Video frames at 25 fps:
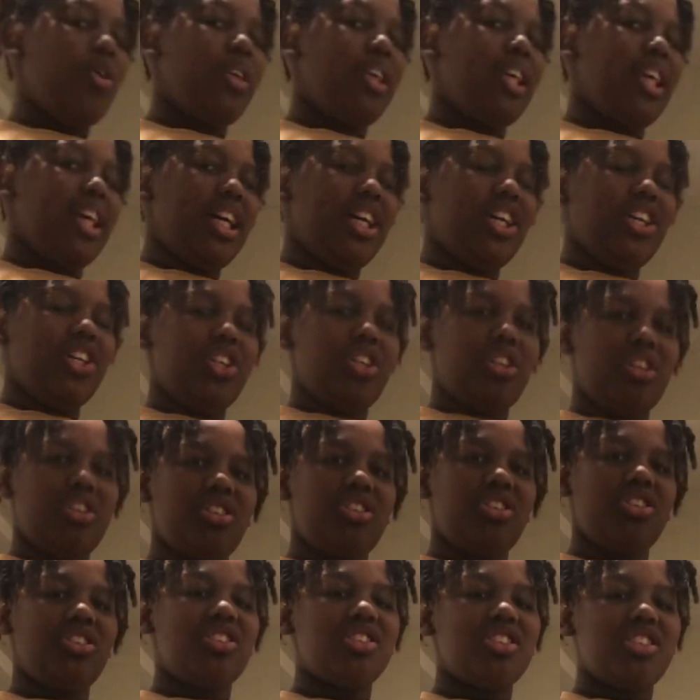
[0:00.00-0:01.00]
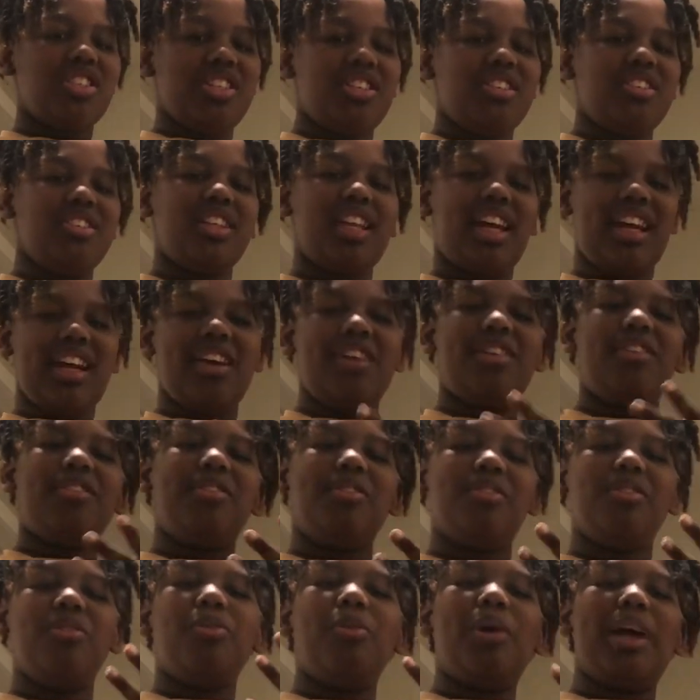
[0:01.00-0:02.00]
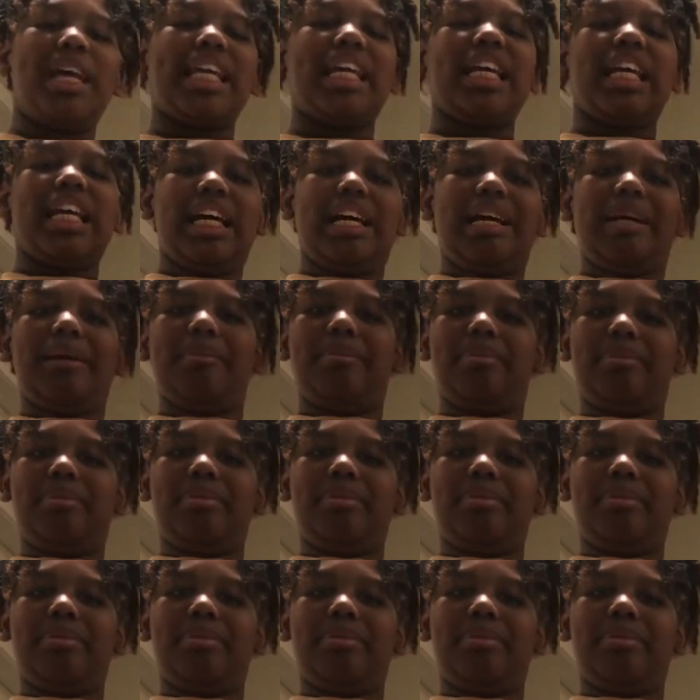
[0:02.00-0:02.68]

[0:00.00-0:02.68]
yeah, you're still like waking up.